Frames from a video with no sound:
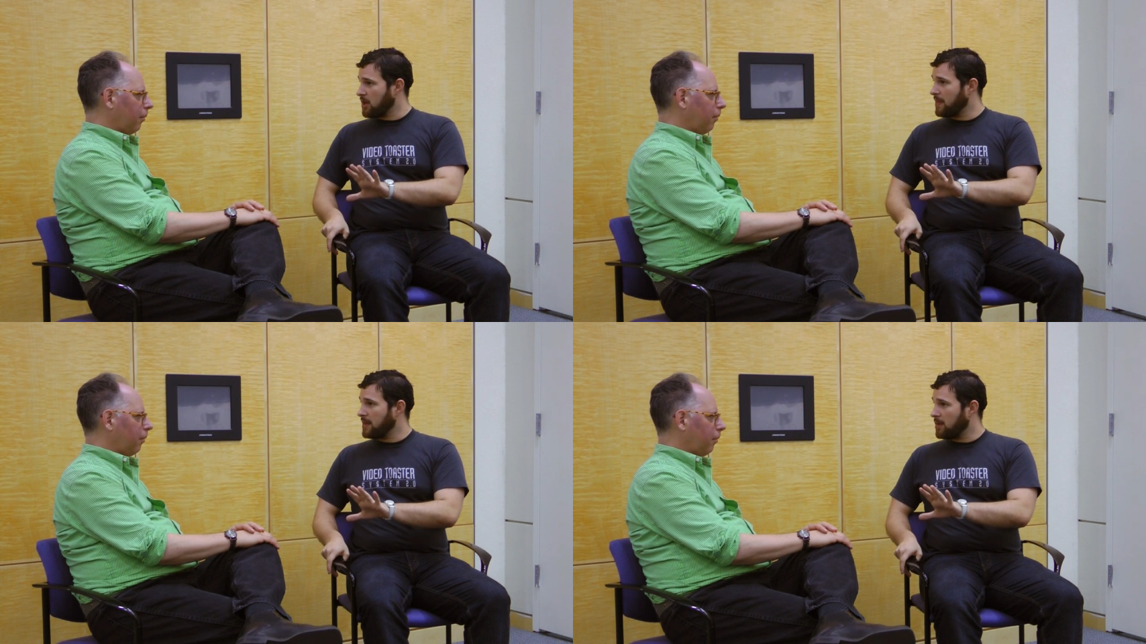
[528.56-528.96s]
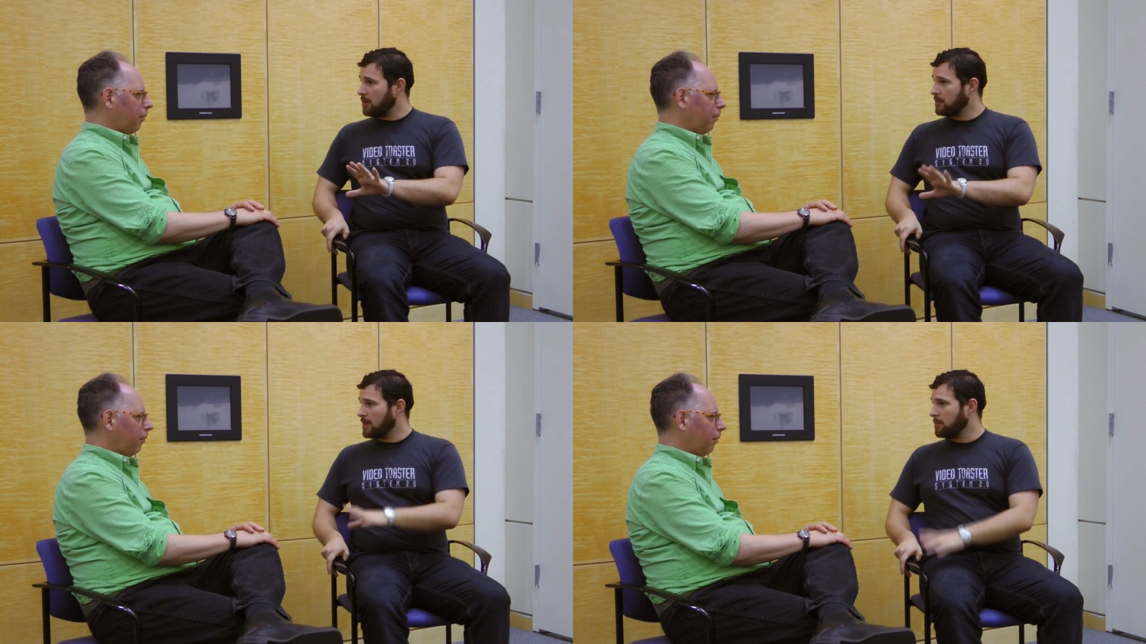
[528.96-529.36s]
Speaker 1: on that
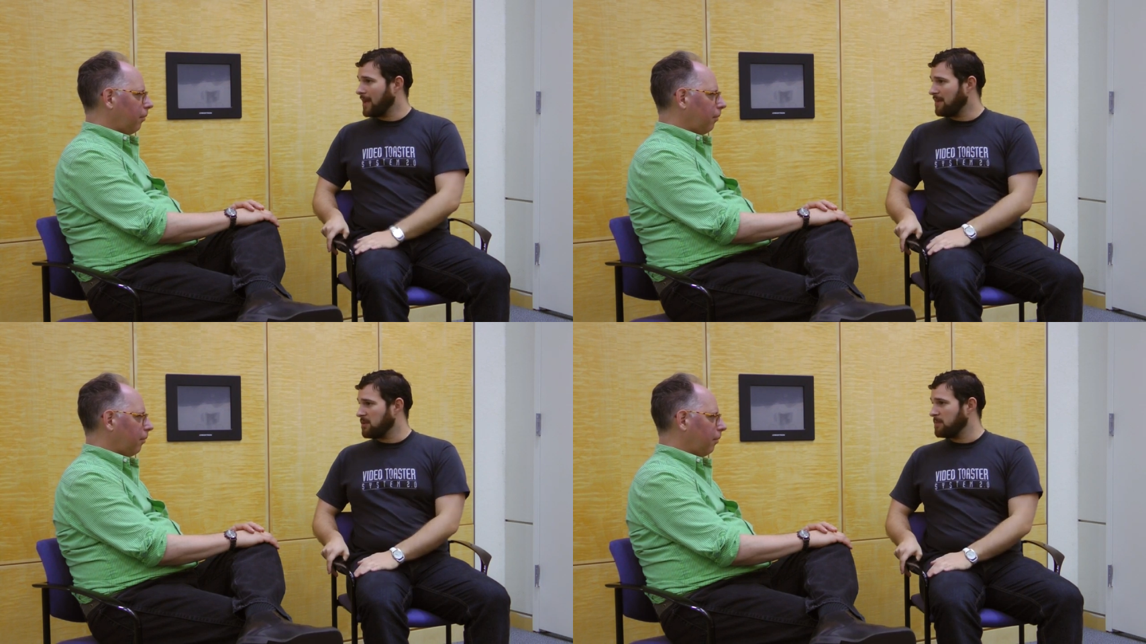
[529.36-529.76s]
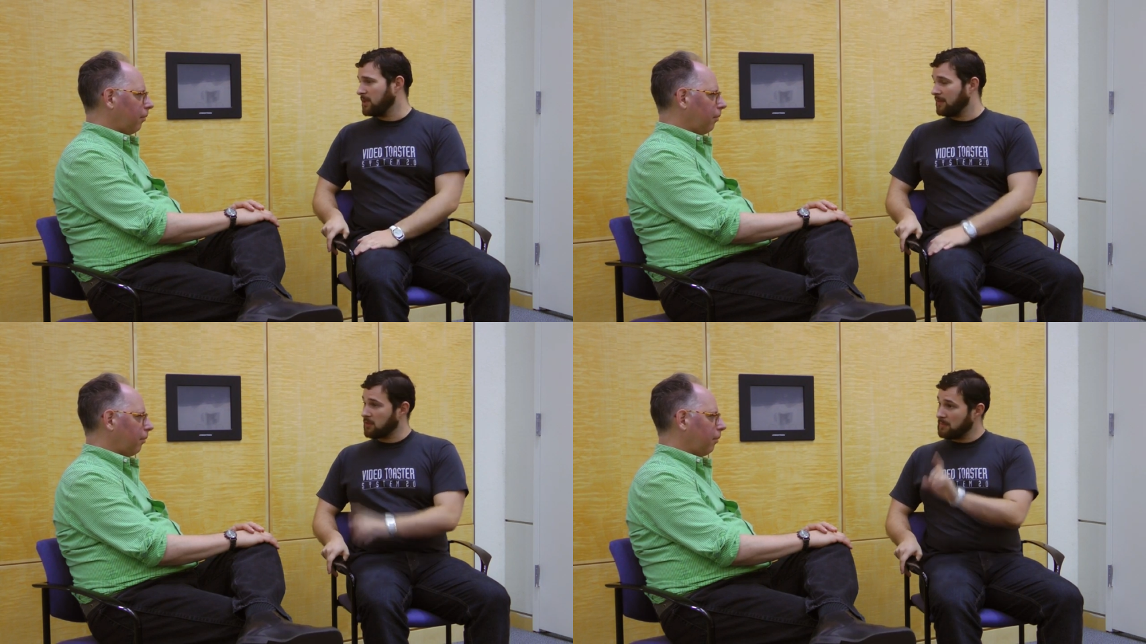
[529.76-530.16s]
node, and we have the
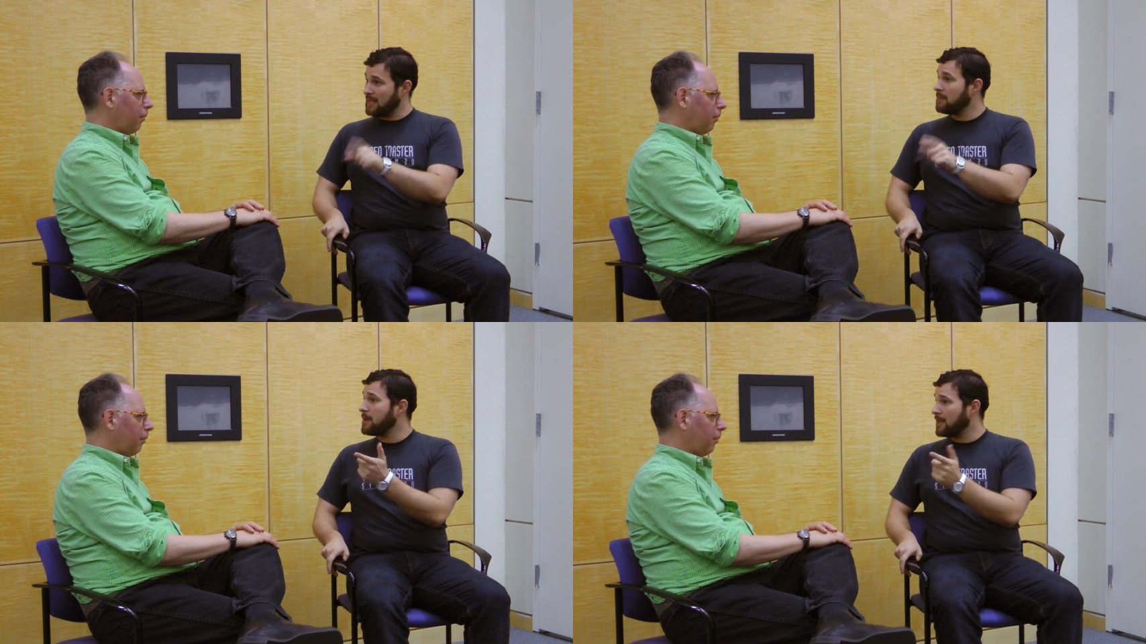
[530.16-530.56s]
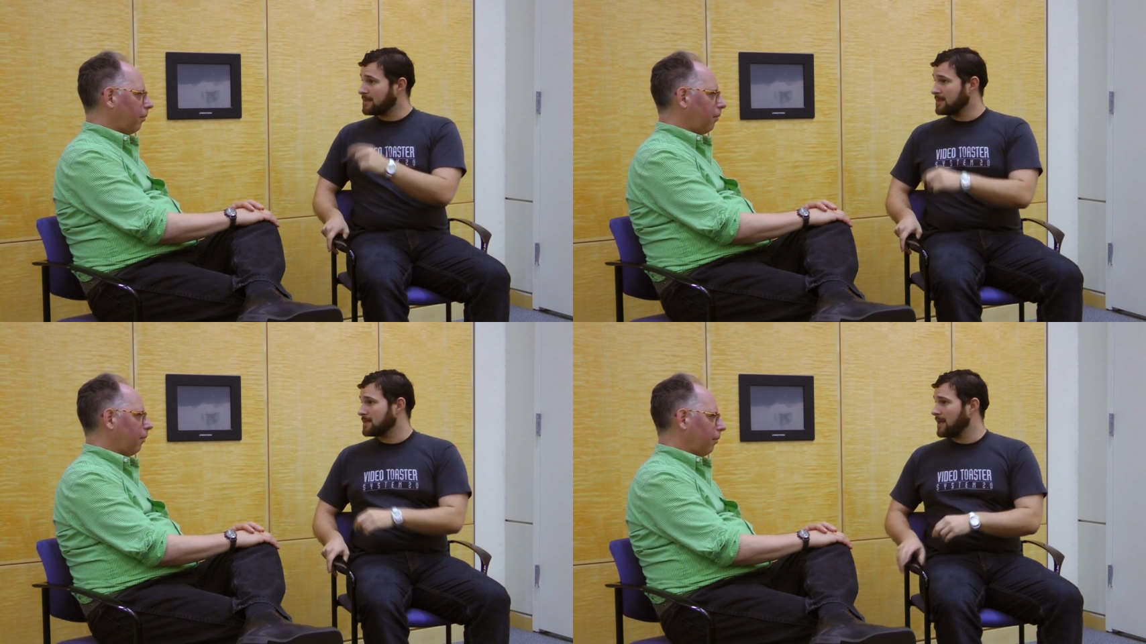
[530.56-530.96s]
ability for them to email
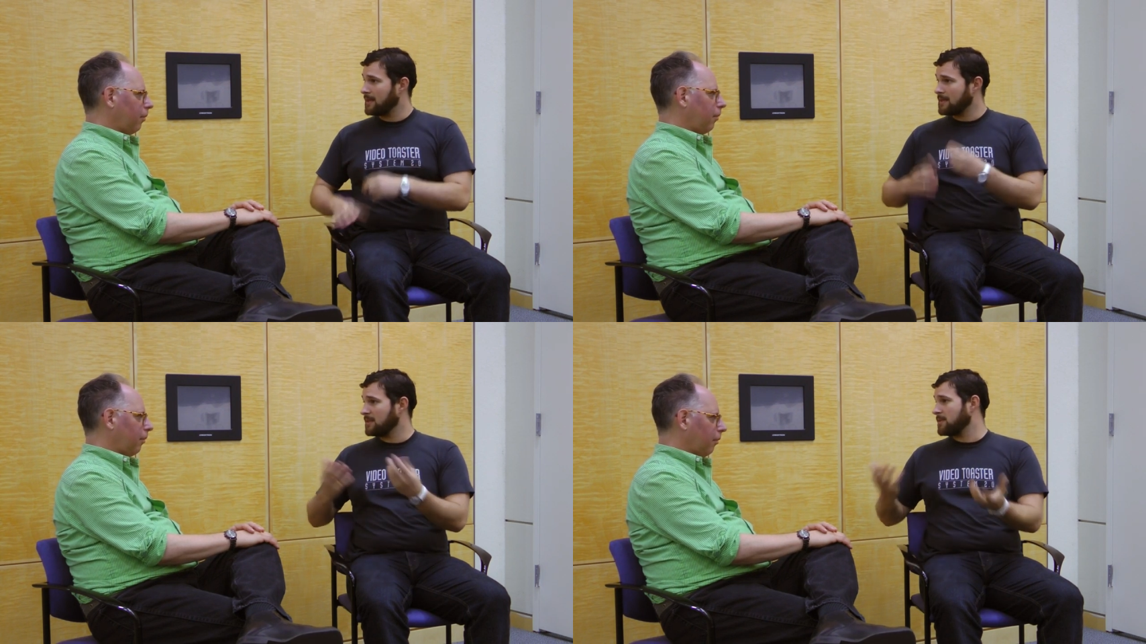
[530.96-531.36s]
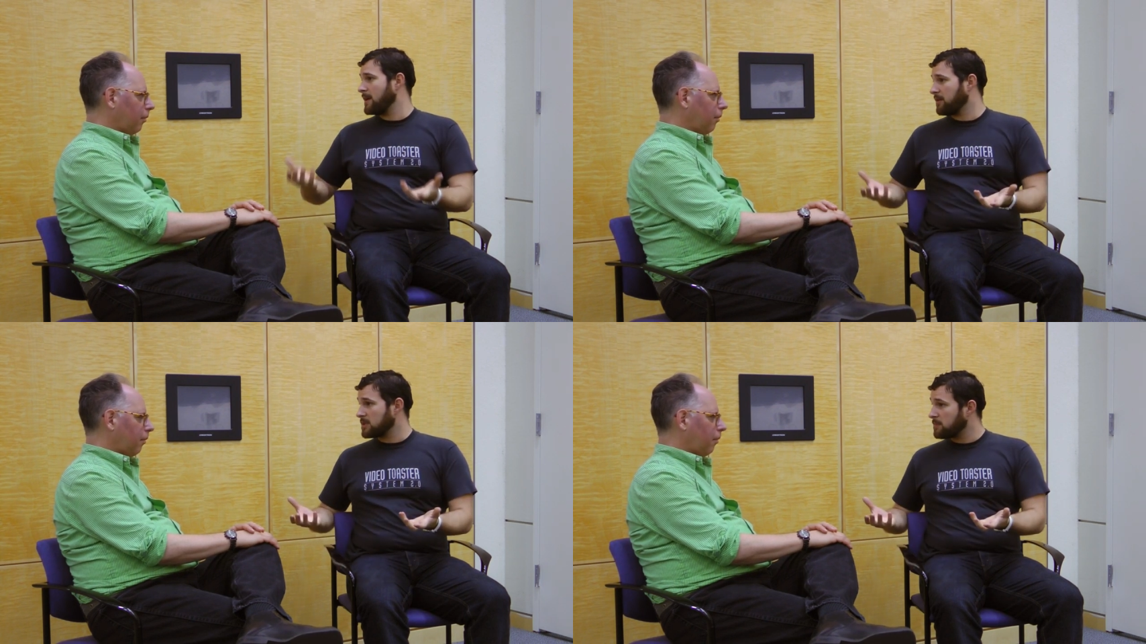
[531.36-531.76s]
us and say, tell us
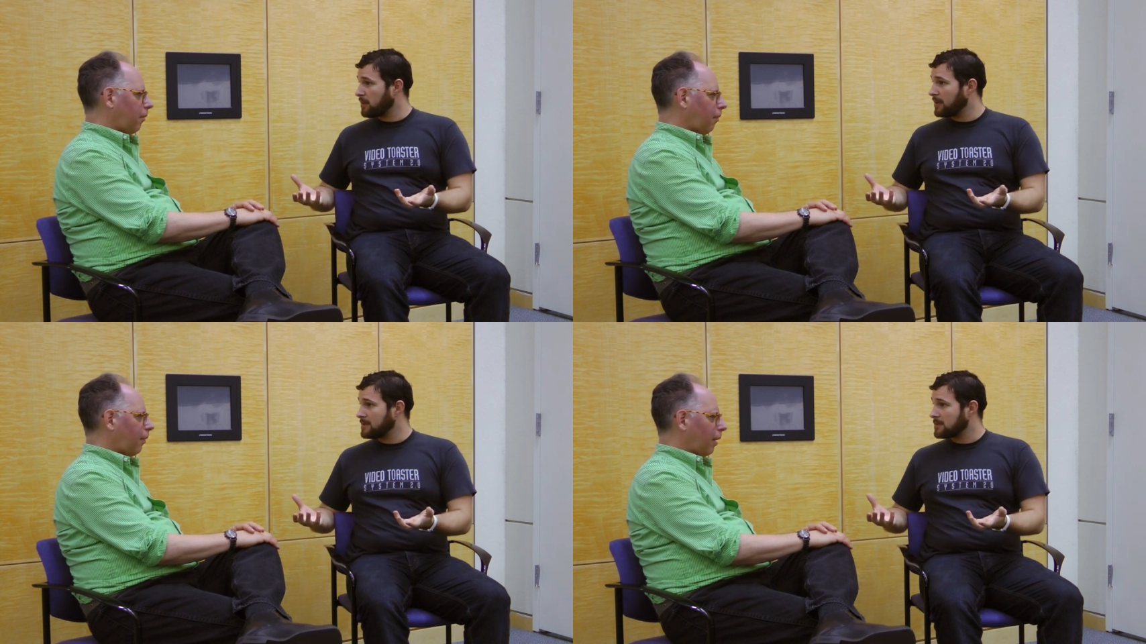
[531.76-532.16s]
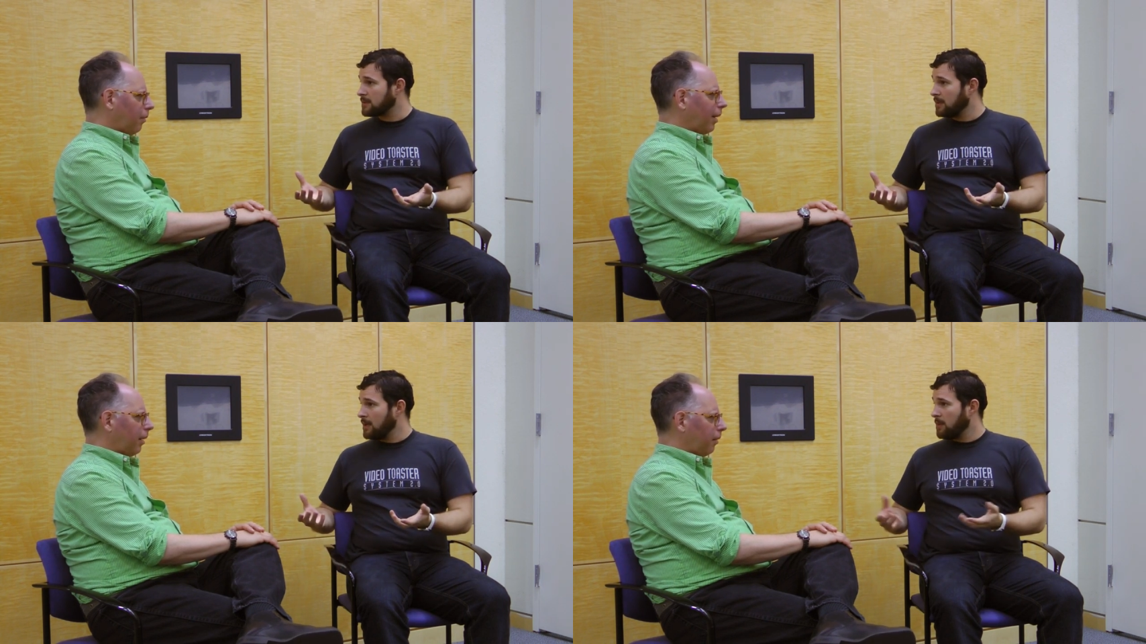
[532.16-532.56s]
about your experience.
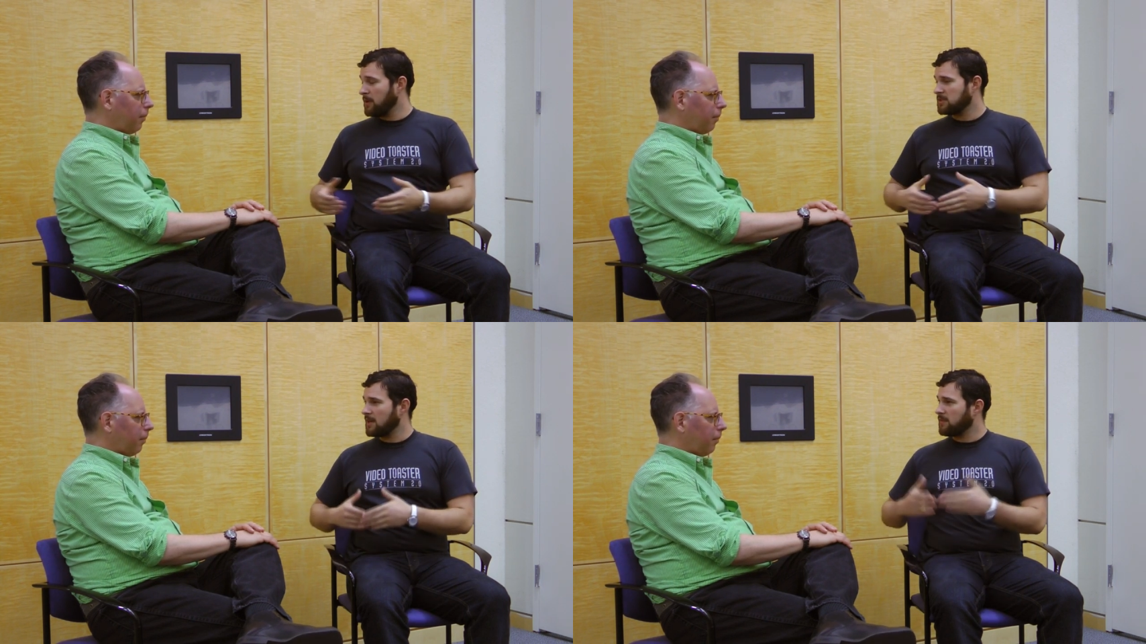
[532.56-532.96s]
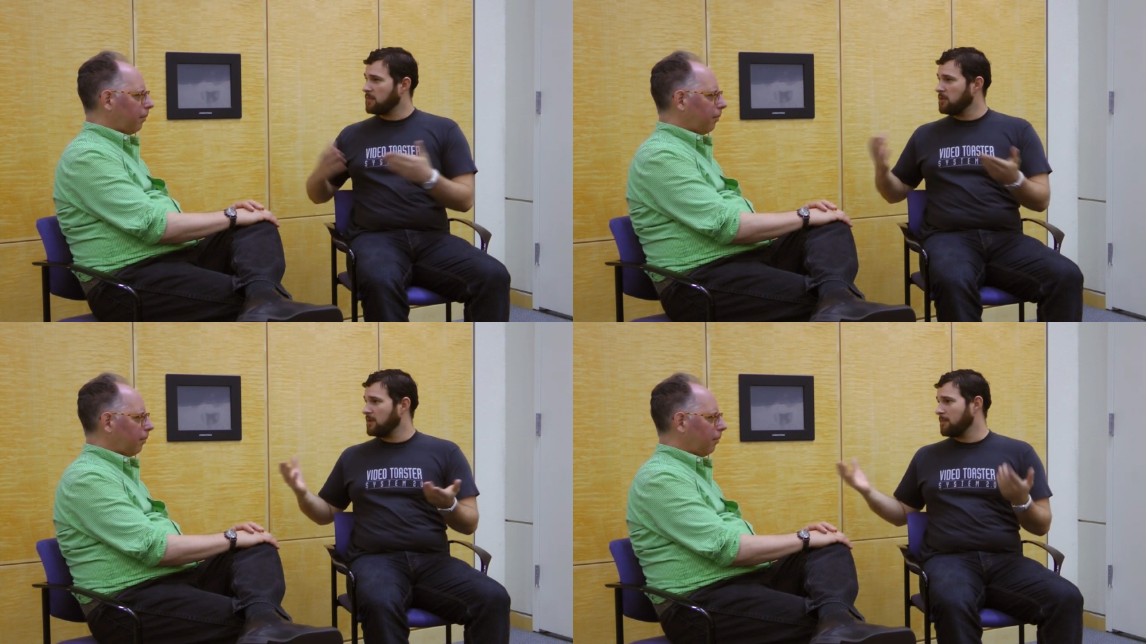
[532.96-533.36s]
Right. We also have
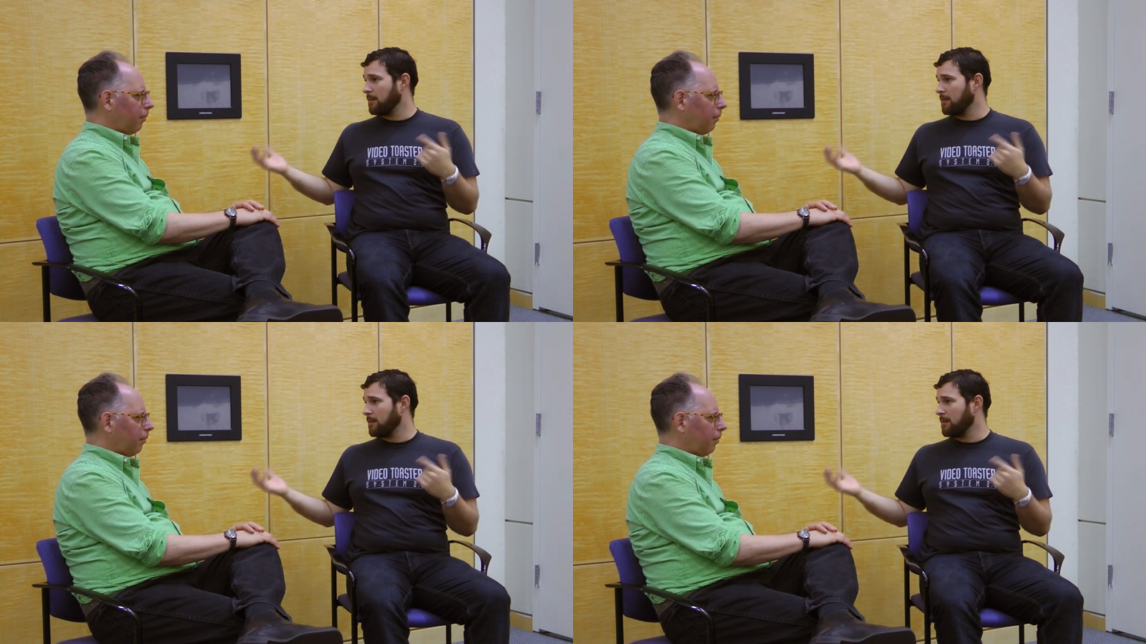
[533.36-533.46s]
community